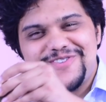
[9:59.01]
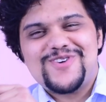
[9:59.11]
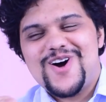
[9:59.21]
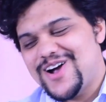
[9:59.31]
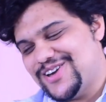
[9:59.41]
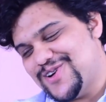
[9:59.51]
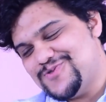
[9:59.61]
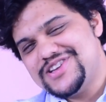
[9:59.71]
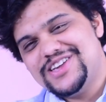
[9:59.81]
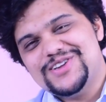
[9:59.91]
for your
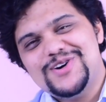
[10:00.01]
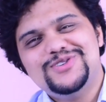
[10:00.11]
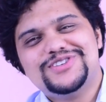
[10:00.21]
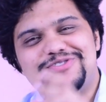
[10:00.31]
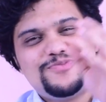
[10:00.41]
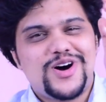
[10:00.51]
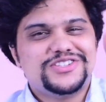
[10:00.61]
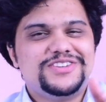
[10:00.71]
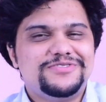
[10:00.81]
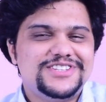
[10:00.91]
weekly dose of
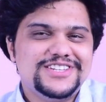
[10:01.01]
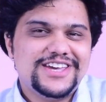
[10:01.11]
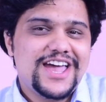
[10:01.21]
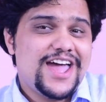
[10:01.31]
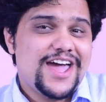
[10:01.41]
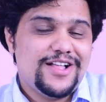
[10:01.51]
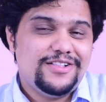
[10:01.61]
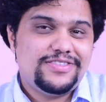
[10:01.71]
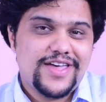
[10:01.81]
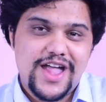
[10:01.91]
positivity,
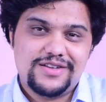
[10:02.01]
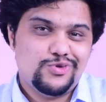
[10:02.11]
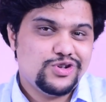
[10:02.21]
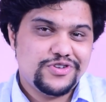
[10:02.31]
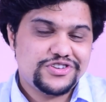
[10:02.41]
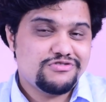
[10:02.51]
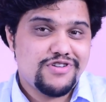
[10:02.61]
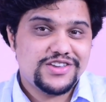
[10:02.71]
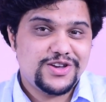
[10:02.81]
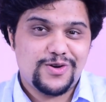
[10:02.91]
health, and motivation
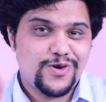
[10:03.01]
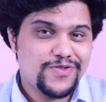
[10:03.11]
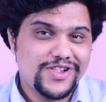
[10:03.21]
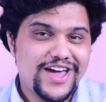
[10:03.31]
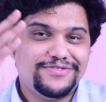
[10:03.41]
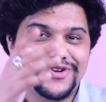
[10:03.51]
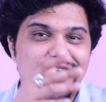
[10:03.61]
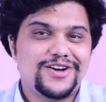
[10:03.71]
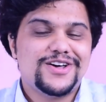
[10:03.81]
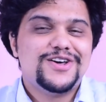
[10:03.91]
right here on the Life Talk.